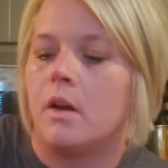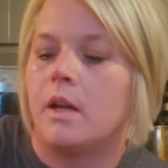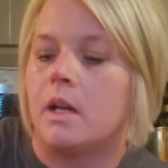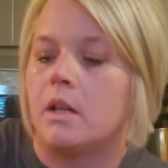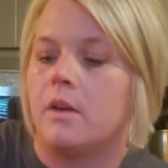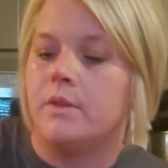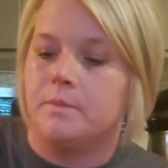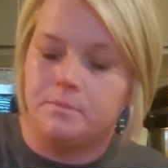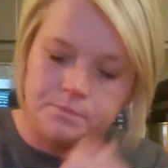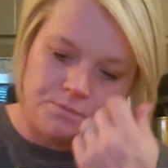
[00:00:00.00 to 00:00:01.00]
And I love
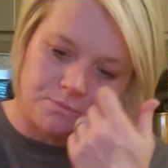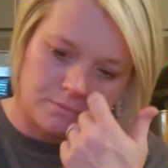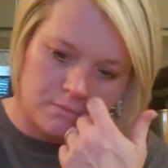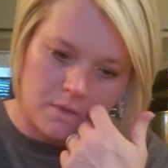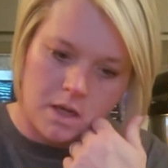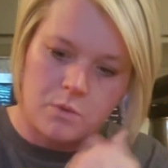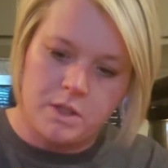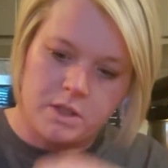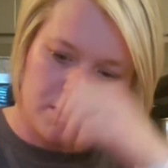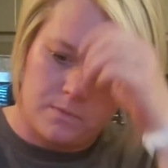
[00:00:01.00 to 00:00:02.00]
him. And I
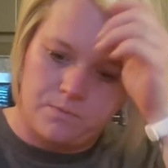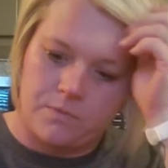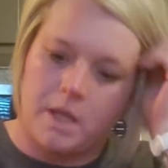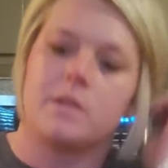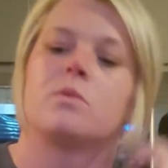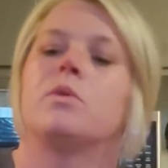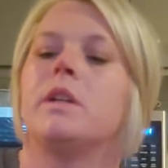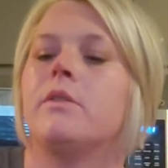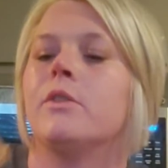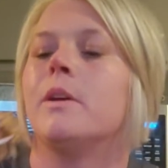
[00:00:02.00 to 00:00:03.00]
wish things were
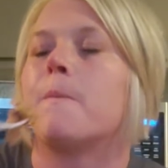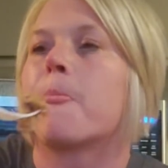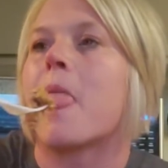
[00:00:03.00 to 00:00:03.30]
different.